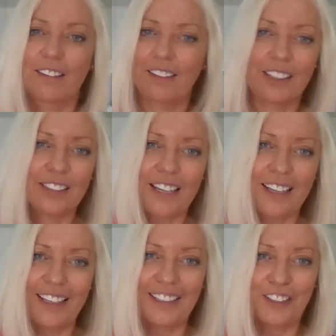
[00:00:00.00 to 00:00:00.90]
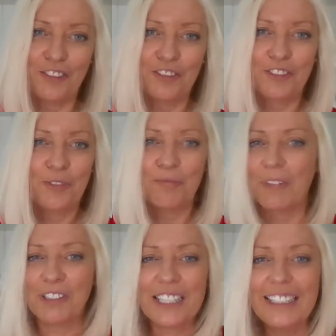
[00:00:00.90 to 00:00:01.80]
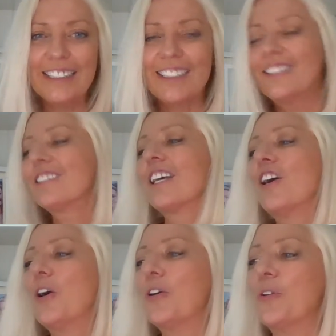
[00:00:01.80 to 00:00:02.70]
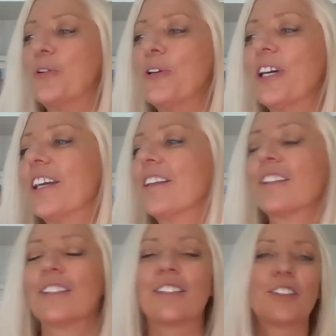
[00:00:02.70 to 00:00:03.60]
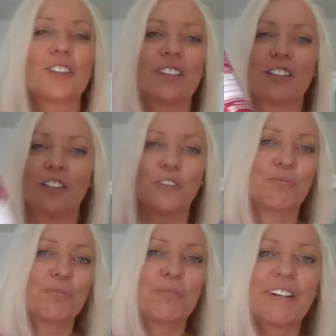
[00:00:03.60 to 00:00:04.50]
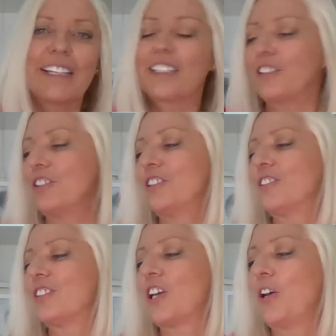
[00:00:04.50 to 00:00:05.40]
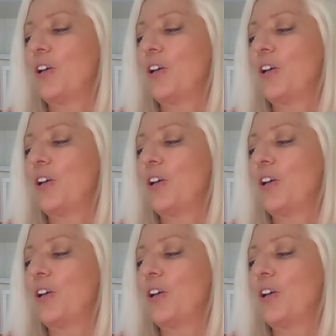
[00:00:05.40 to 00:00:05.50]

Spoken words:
this kind of Maltesers or Pringles,